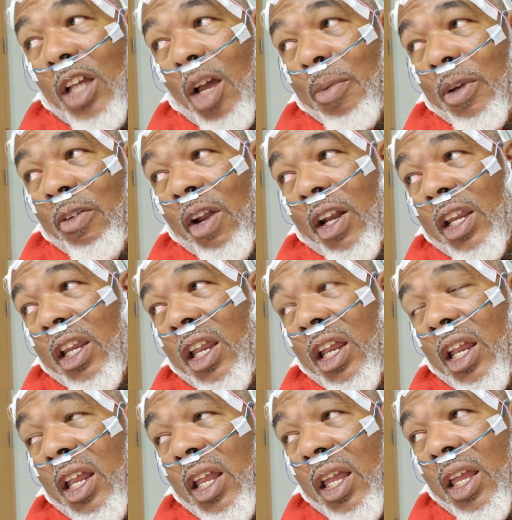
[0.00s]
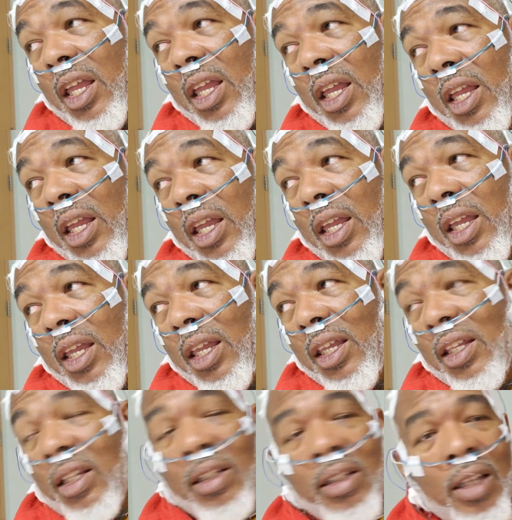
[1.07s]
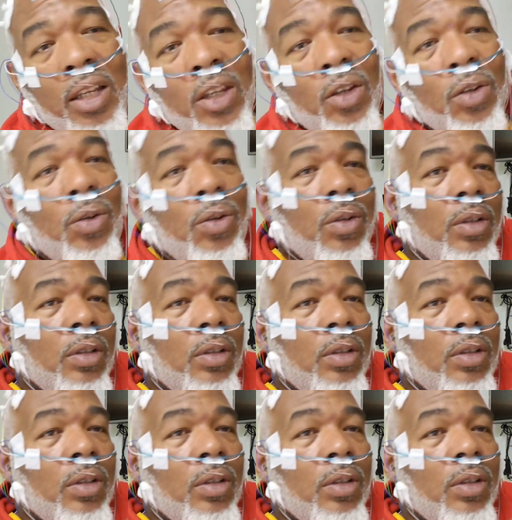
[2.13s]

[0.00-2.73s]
I'll be ready. Okay. Thank you.